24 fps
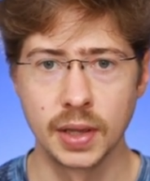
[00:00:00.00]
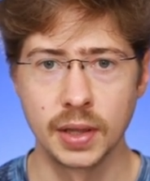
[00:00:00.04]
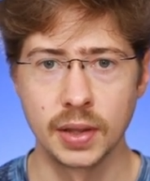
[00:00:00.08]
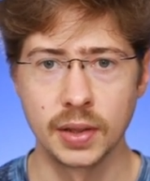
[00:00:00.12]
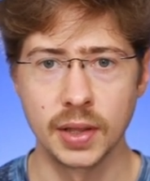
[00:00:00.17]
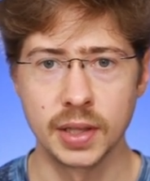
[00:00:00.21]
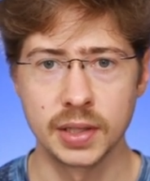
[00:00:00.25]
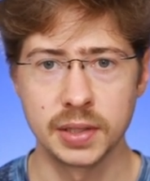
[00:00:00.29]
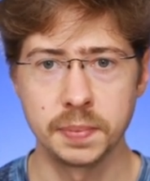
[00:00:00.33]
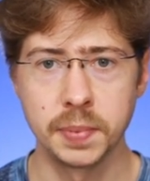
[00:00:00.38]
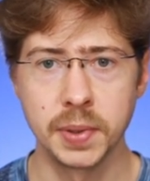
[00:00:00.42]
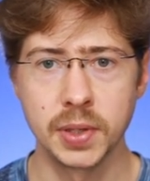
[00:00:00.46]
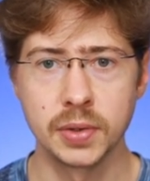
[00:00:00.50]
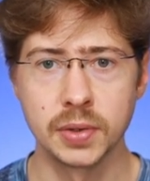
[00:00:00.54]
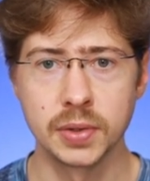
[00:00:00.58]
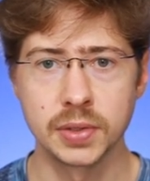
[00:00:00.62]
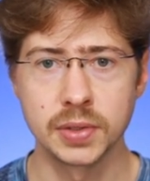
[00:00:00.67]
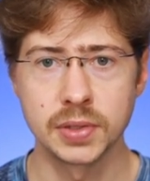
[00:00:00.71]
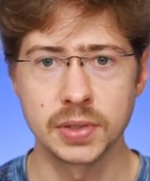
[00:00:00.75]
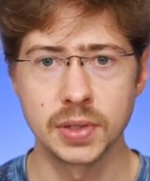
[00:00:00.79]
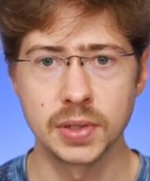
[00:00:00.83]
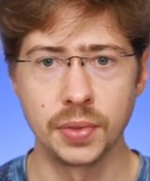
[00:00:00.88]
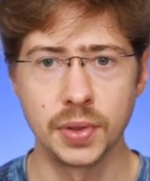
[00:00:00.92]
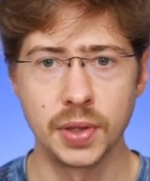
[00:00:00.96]
That's
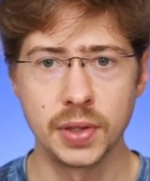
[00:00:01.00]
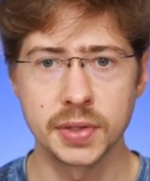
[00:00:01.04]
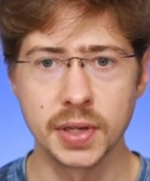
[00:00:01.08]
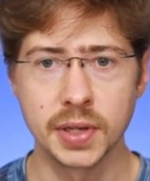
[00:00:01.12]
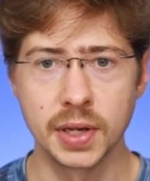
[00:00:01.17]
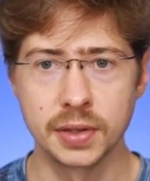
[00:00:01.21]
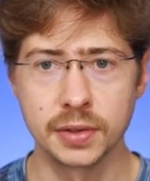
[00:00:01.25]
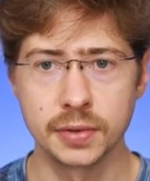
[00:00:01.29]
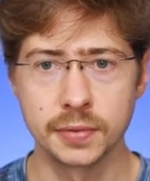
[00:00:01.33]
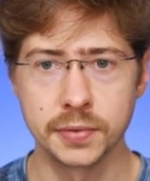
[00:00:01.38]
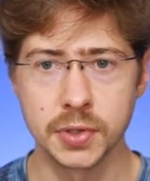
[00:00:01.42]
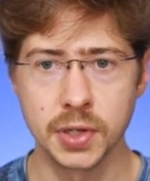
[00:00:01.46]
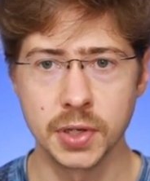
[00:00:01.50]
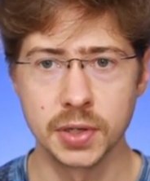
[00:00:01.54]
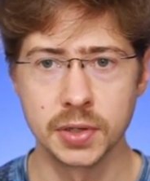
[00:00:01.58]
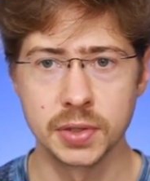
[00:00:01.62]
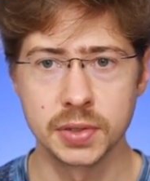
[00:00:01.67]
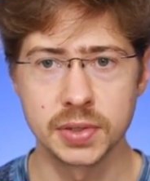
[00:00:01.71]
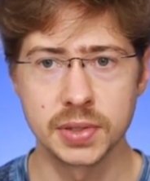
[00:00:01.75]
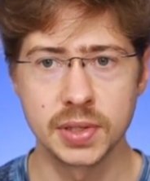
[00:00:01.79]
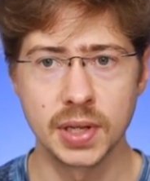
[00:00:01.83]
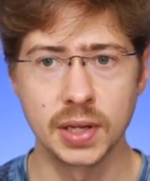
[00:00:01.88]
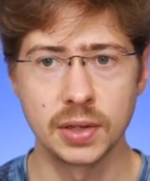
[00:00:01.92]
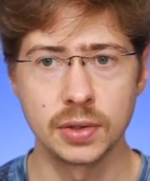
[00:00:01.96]
because these kinds of
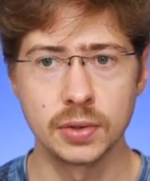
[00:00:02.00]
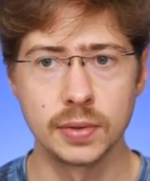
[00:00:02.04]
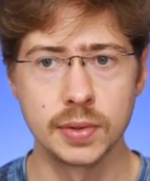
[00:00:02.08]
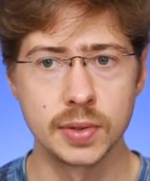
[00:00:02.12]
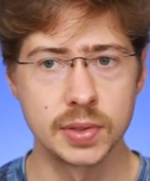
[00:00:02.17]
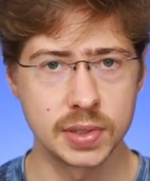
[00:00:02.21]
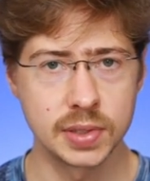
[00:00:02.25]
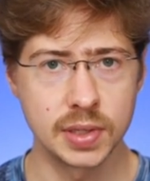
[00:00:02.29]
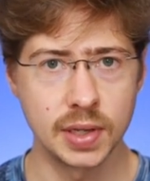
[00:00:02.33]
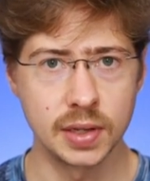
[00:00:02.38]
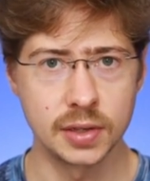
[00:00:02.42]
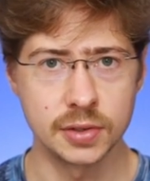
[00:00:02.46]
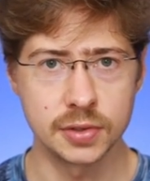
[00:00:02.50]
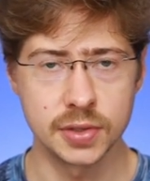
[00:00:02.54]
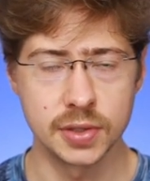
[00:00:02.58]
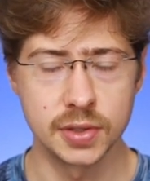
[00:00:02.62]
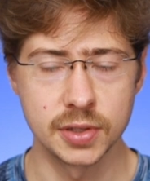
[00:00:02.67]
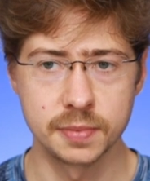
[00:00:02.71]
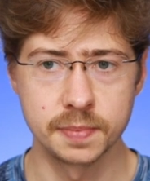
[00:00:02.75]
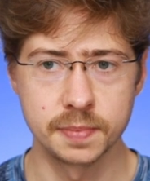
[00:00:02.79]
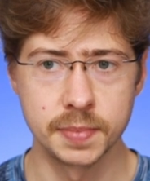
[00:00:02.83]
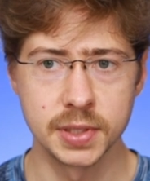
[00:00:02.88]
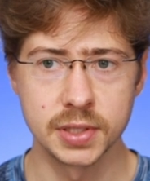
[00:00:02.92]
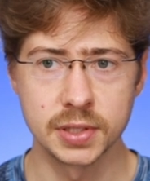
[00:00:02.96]
channels tend to discuss
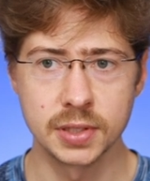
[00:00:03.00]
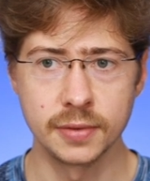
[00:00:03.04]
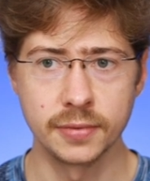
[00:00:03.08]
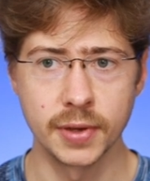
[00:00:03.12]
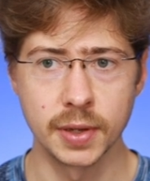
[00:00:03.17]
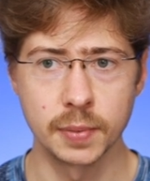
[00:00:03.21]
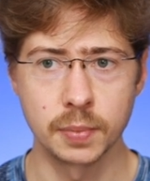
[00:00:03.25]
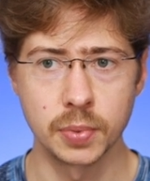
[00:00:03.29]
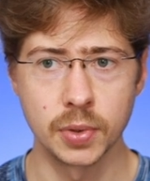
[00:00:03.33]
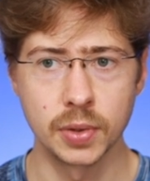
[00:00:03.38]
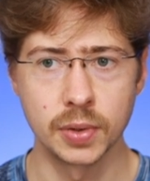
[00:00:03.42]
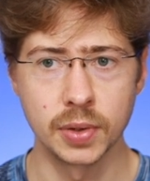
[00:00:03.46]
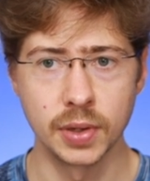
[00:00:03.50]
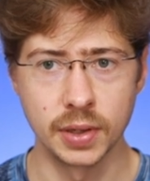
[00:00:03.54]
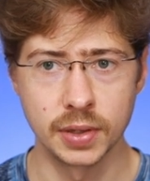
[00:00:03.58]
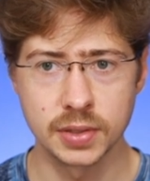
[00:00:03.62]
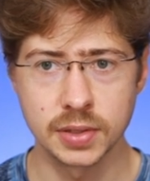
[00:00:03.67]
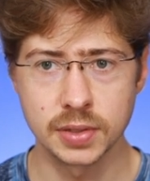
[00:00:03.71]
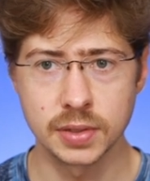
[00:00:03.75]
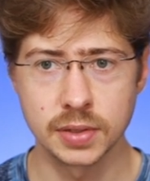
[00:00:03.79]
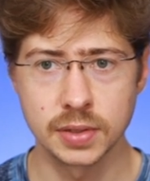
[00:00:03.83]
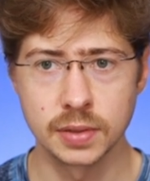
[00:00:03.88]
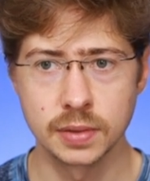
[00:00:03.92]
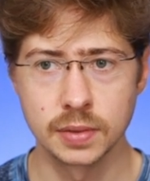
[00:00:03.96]
specific
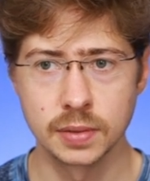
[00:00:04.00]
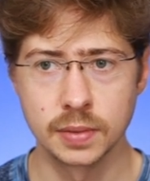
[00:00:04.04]
products.